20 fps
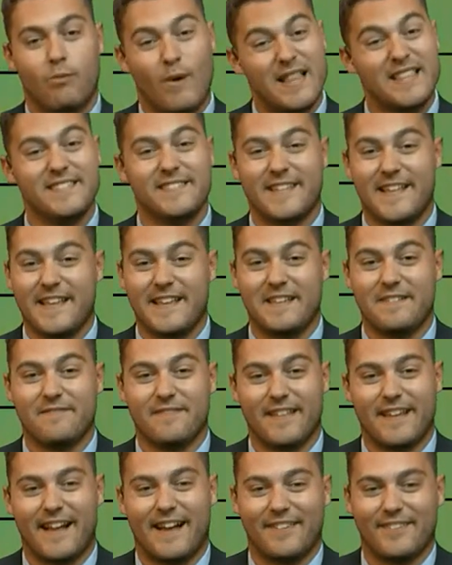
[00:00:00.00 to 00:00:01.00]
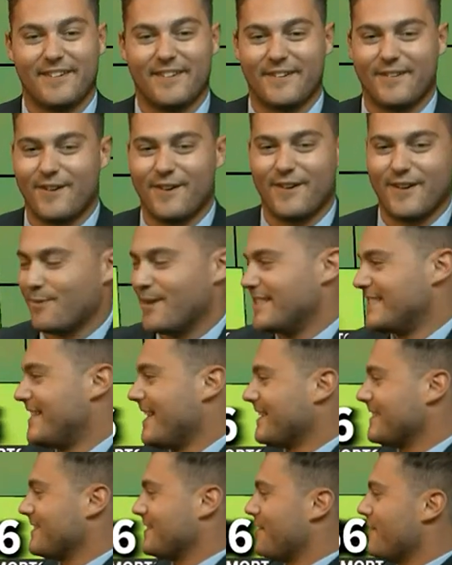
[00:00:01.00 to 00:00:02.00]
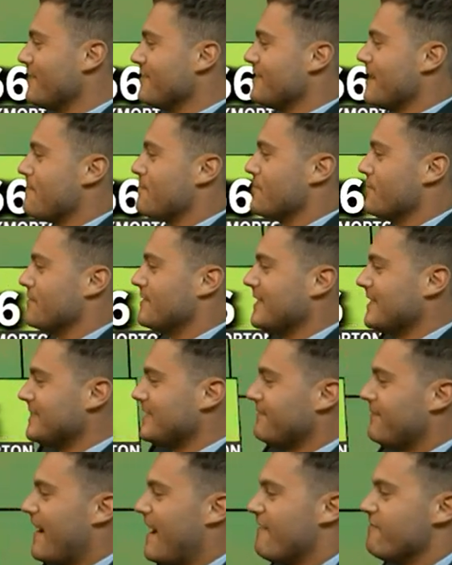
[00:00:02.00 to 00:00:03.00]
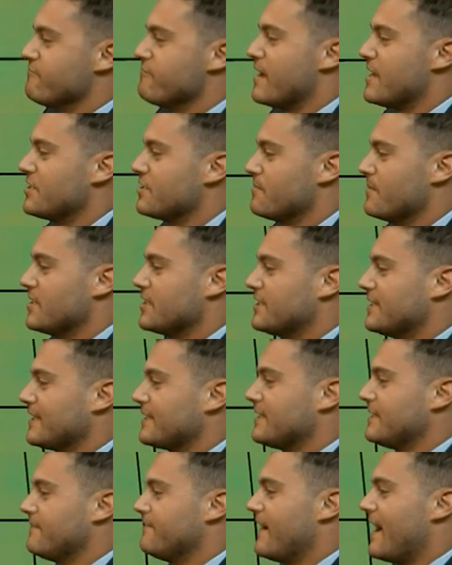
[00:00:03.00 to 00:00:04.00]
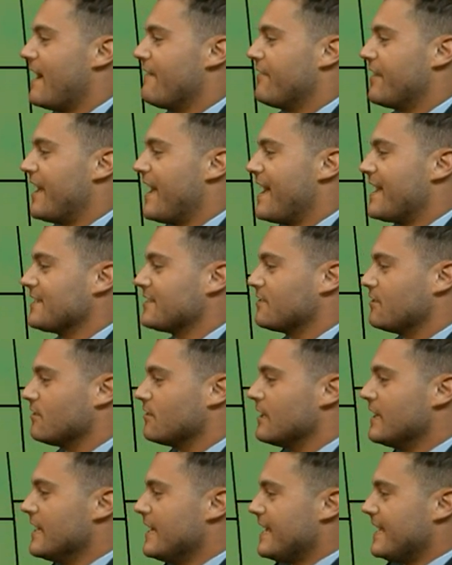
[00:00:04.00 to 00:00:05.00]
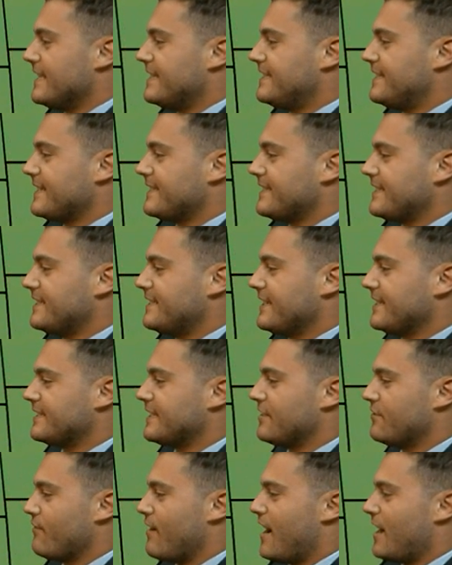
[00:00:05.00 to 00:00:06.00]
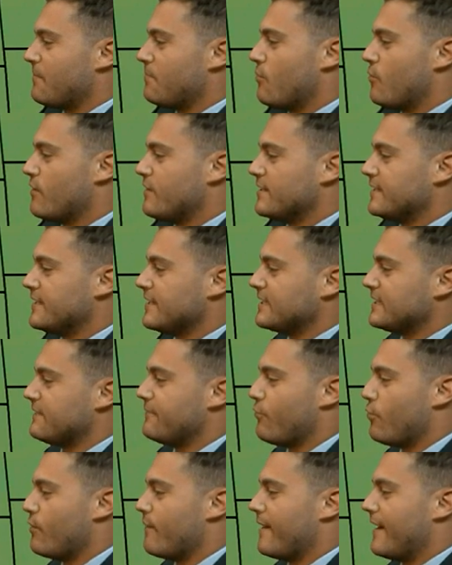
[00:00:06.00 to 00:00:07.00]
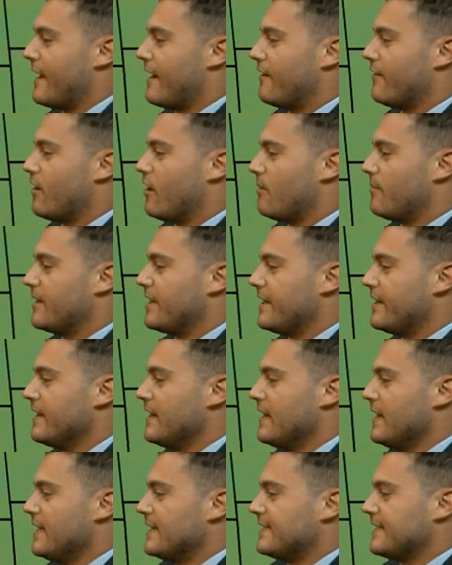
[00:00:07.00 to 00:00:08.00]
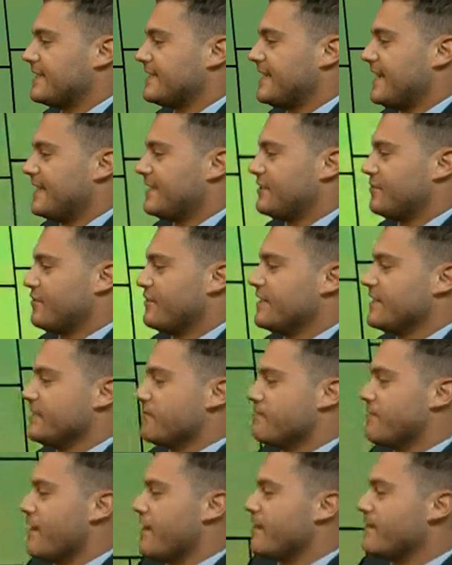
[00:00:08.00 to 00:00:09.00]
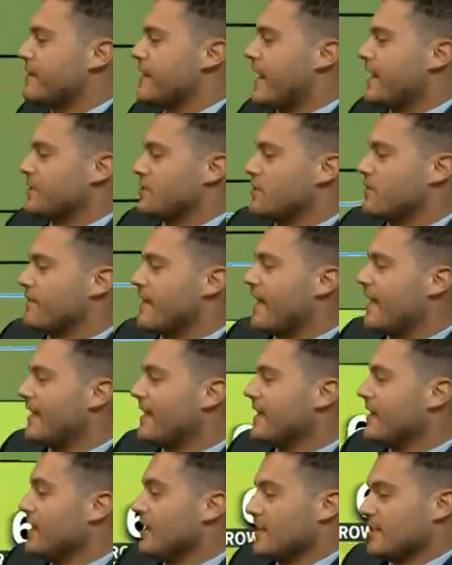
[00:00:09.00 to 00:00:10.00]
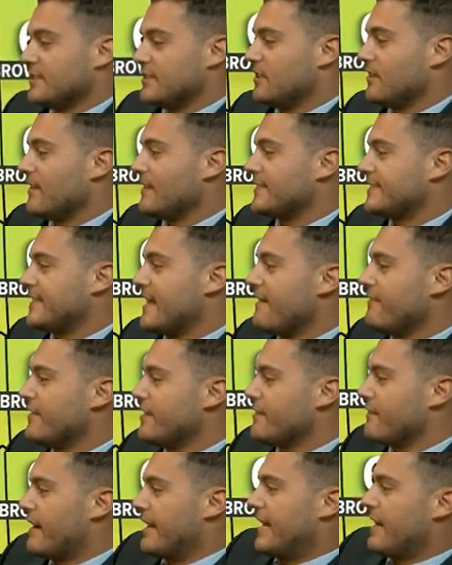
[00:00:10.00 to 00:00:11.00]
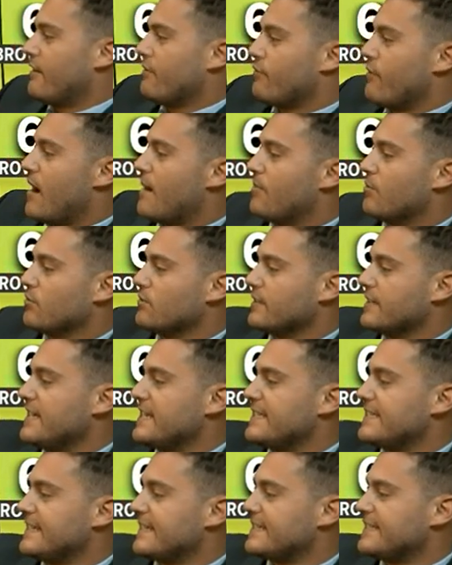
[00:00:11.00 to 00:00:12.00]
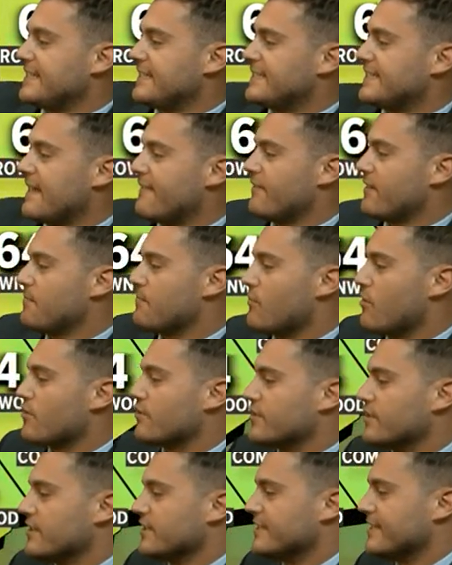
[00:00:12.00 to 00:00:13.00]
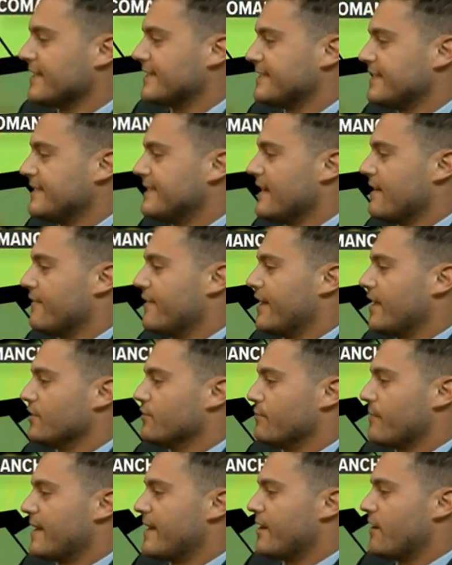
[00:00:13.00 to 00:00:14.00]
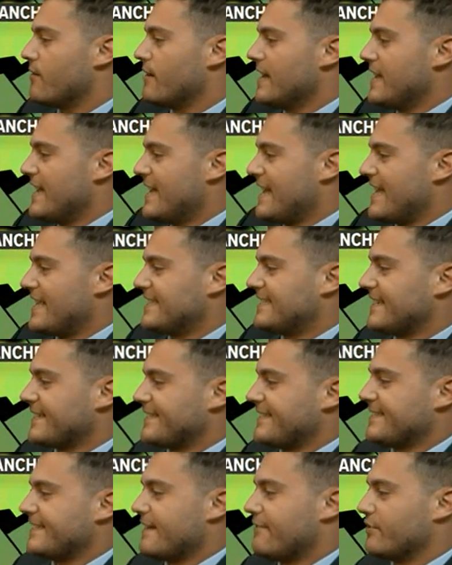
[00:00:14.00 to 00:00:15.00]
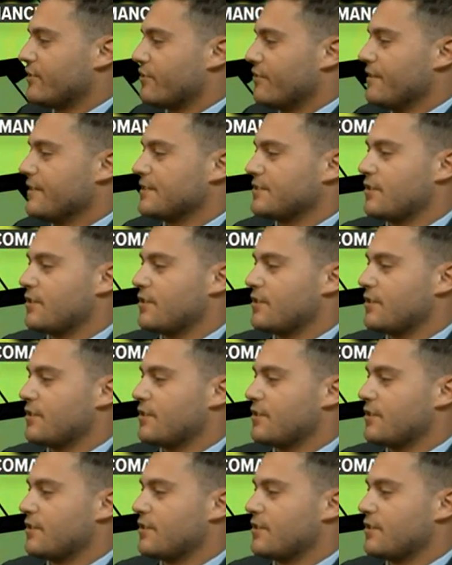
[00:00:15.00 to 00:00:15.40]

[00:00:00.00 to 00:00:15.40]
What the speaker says: Wednesday evening out there across West Texas. Current temperature is 65 in Benjamin, 65 in Haskell. It's 66 in Throckmorton, 64 right now in Albany, 68 degrees in Baird, Concho Valley. Still at 70 right now in Robert Lee, 67 in Merchant, 67 in El Dorado, and 67 degrees